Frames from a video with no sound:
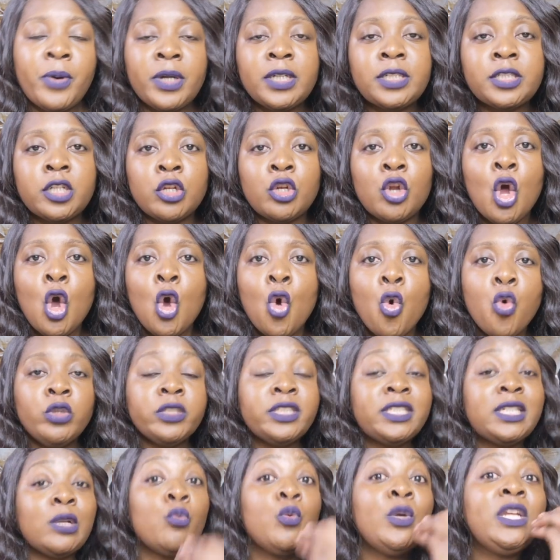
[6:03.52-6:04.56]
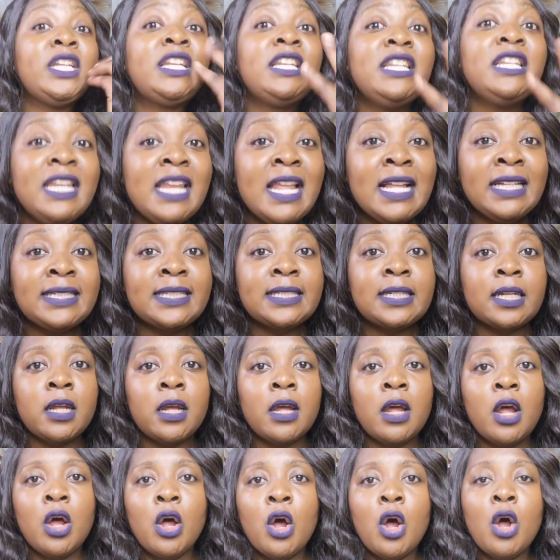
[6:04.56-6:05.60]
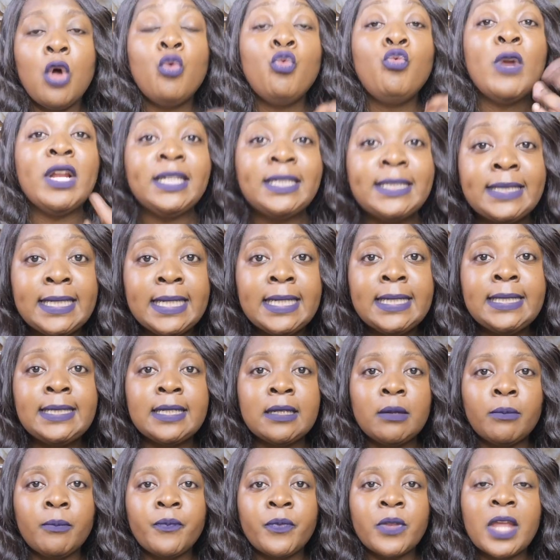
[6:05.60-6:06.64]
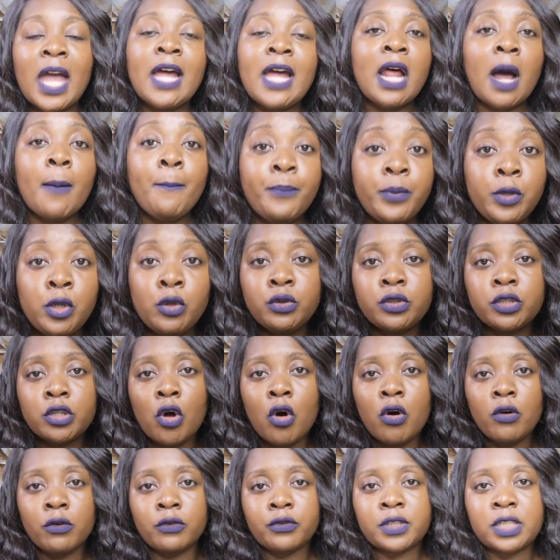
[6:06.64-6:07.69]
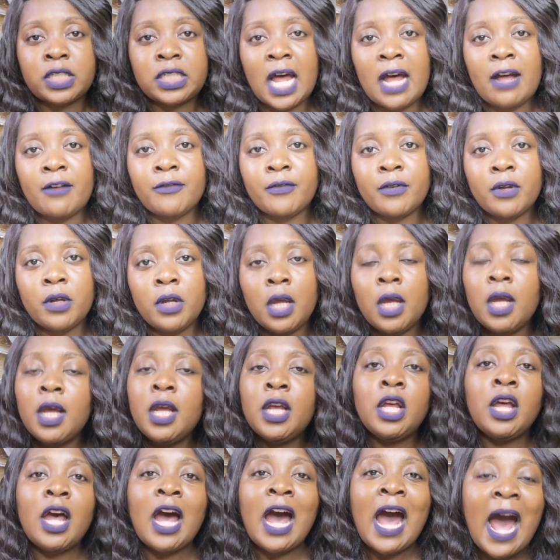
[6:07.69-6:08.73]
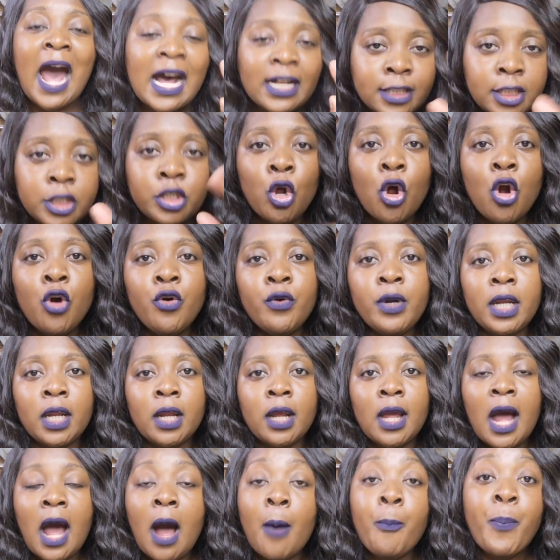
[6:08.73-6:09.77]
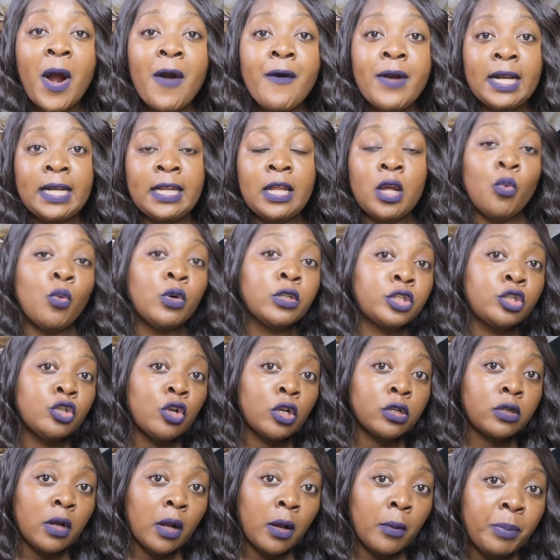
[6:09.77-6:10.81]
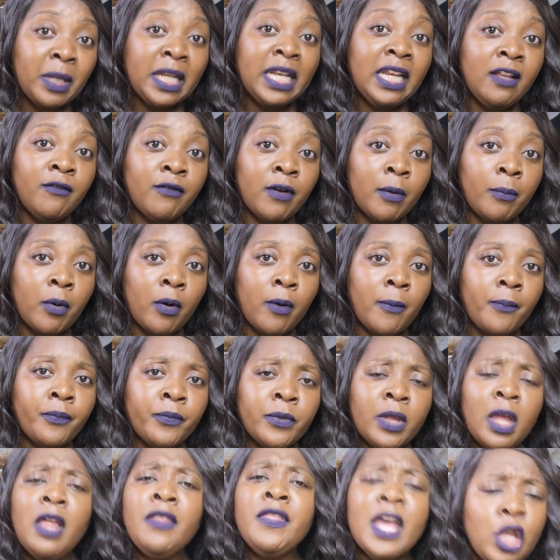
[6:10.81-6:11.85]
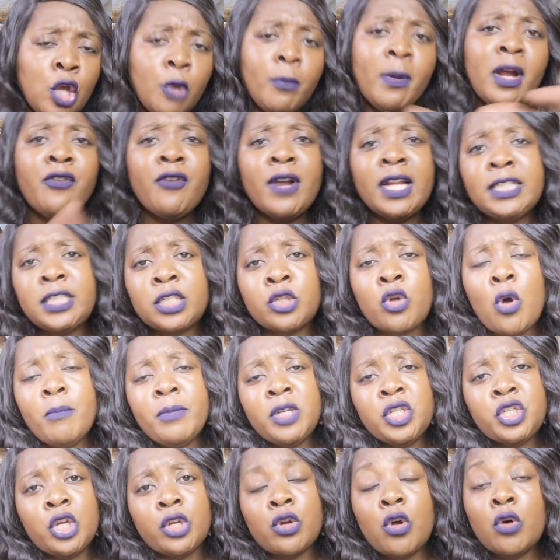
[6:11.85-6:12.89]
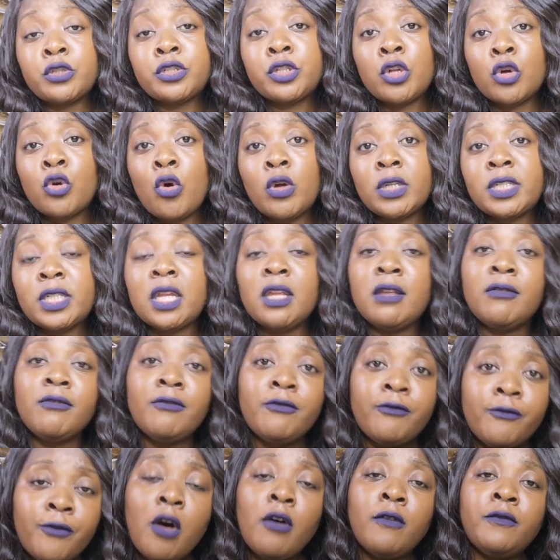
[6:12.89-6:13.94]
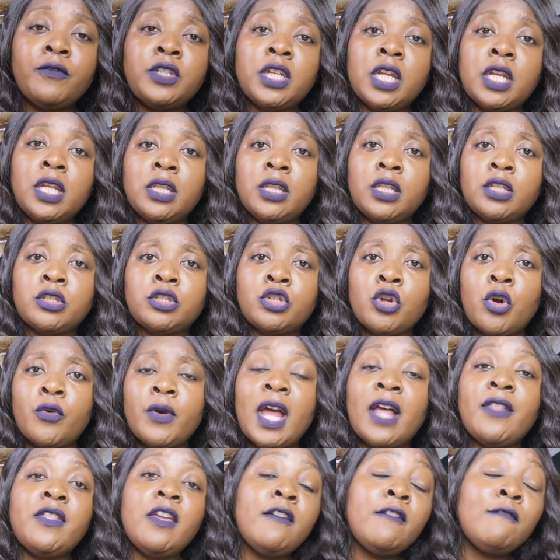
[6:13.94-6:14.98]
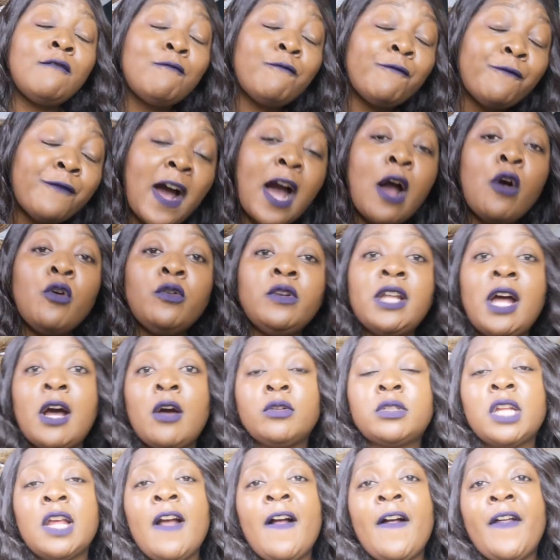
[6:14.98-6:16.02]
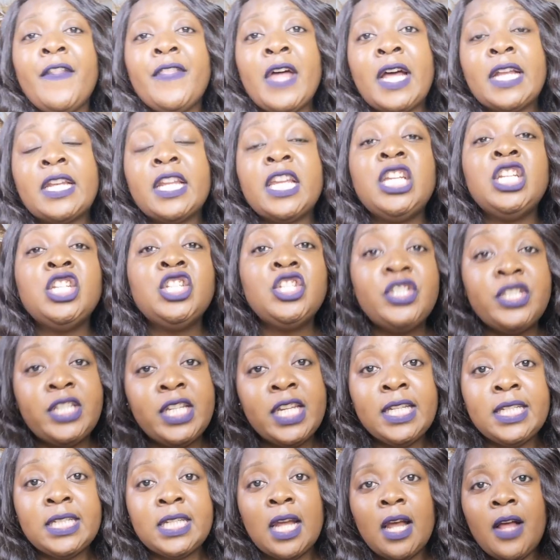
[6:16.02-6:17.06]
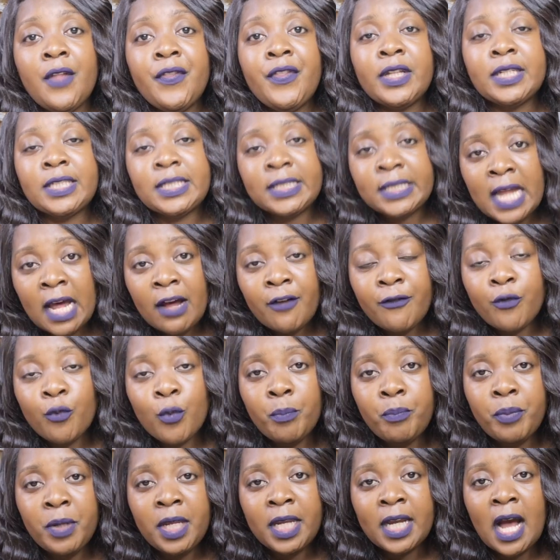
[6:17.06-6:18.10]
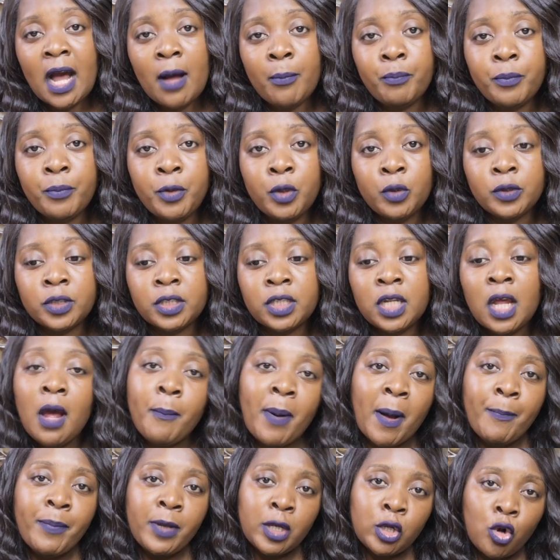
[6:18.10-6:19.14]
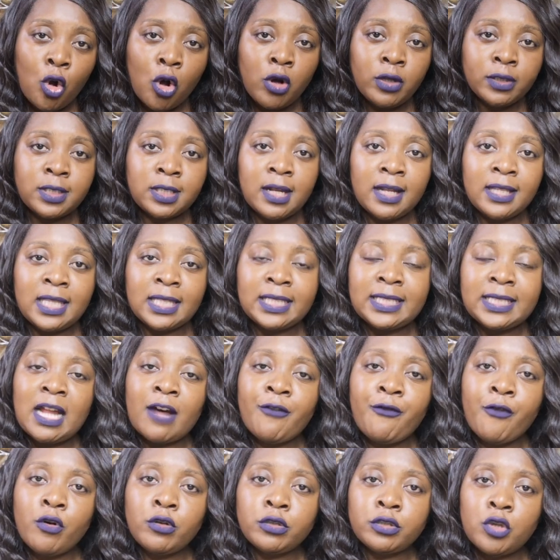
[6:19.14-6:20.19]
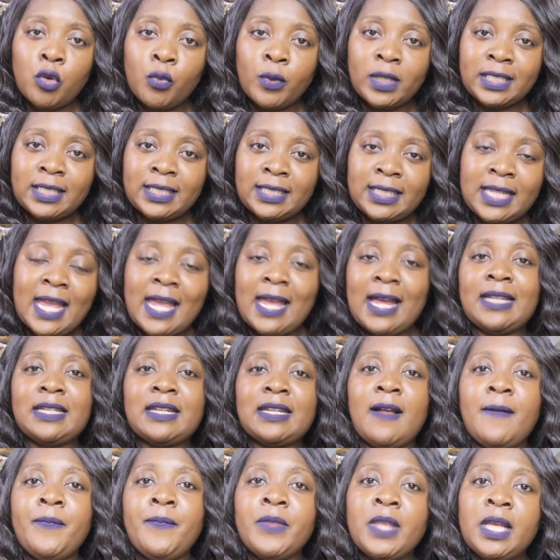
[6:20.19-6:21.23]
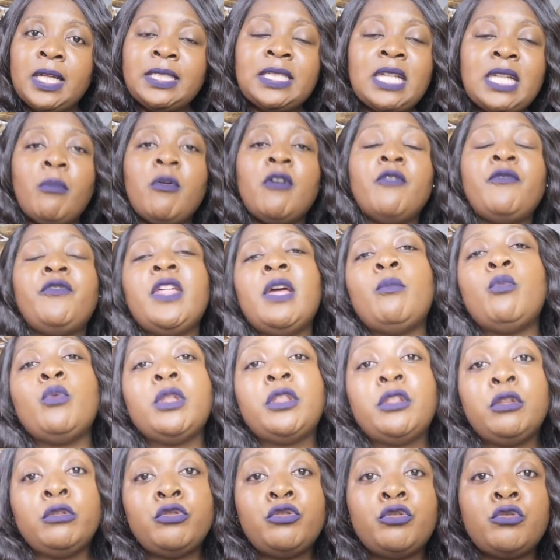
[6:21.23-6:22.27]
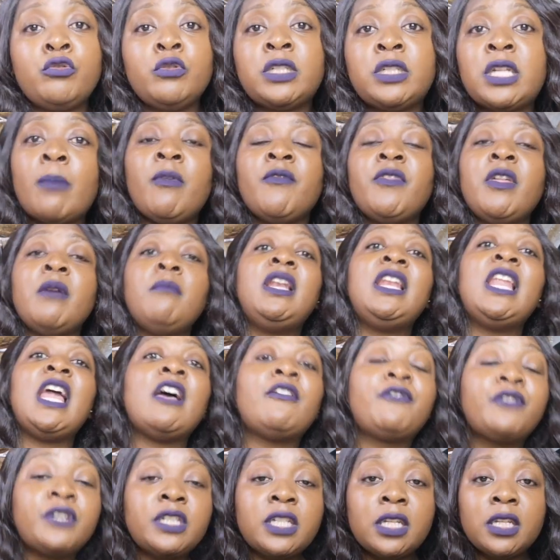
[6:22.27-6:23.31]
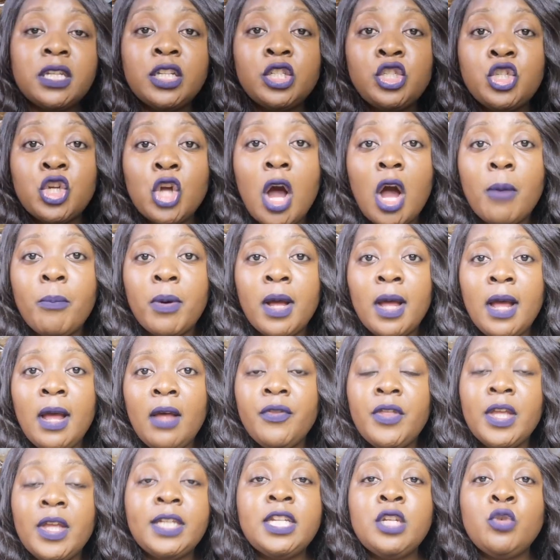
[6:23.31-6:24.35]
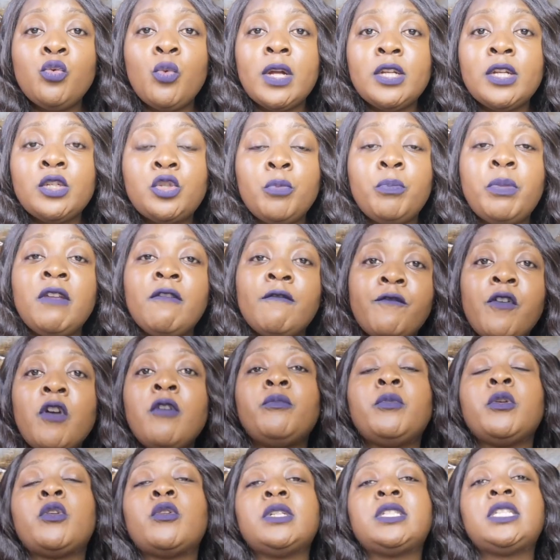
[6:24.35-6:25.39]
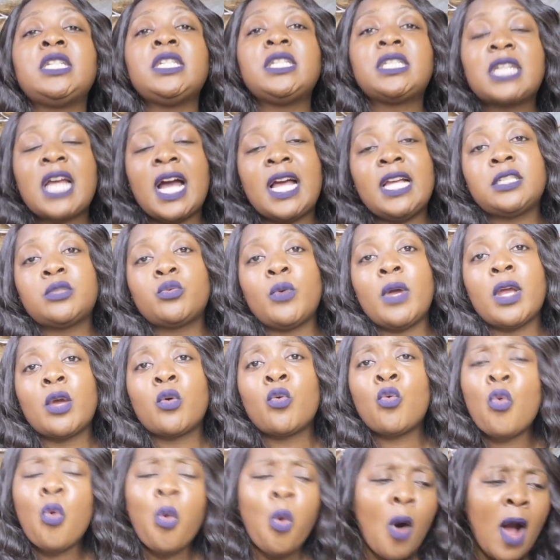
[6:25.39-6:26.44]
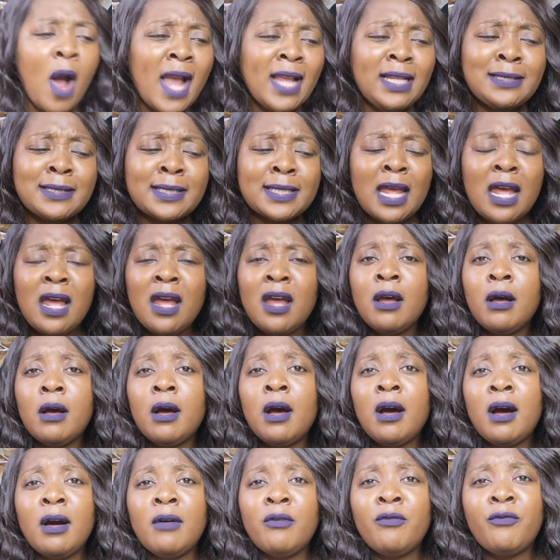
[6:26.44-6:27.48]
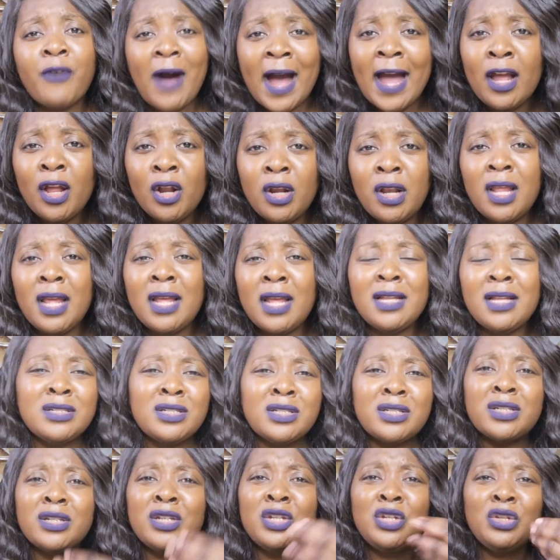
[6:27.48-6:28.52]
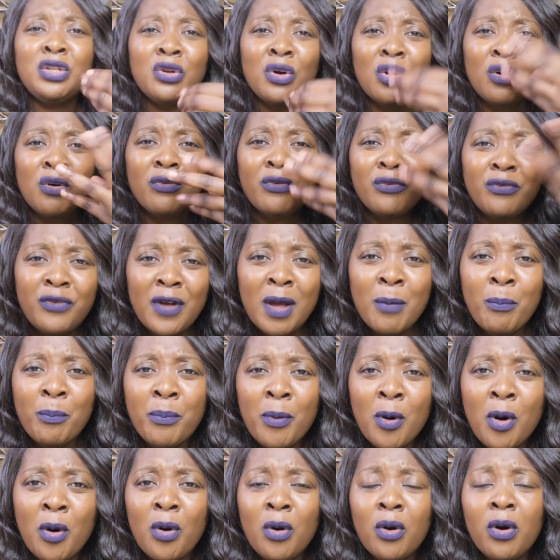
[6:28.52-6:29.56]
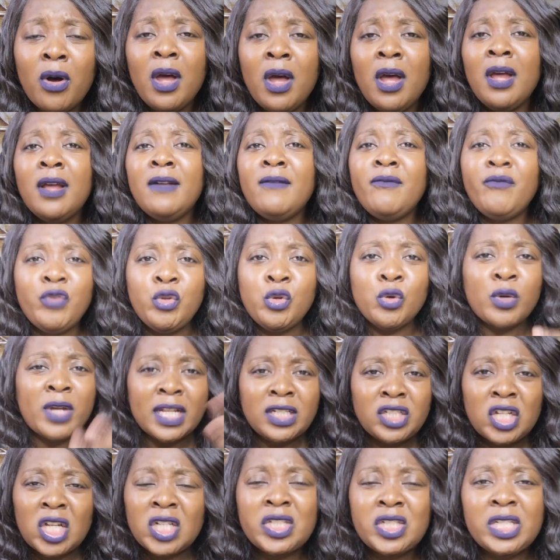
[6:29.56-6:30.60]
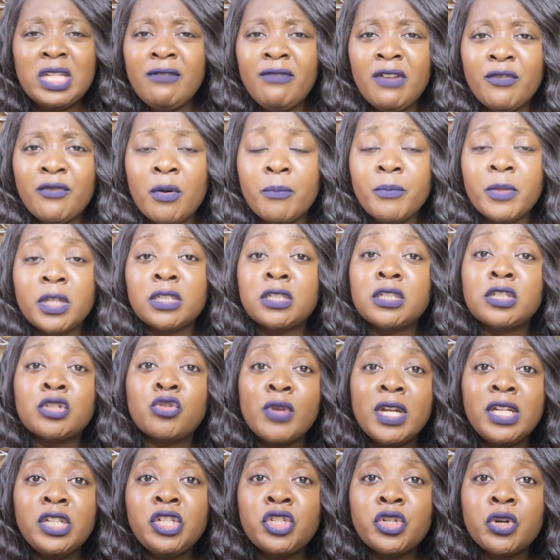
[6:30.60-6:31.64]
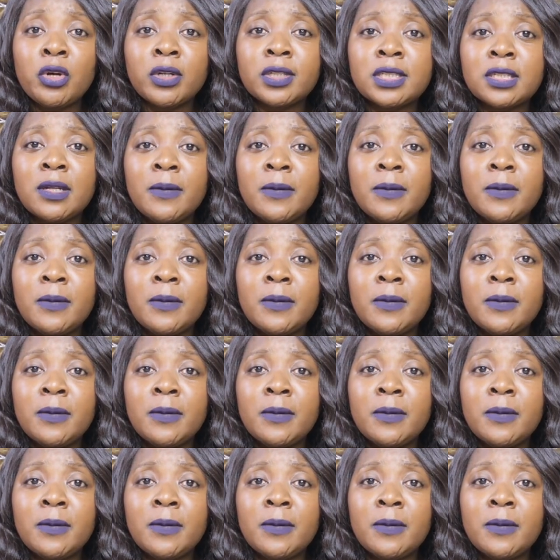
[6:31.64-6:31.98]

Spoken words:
person who's witnessed racism and abuse of staff? Her story apparently was not believable. The Human Rights Commission also got involved in the story, and they found out that indeed the staff were being abused. But because the staff also were scared, some of them withdrew, some of them left the job. They didn't want to be involved because these guys were quite violent, verbal. You can just see even from the screenshots.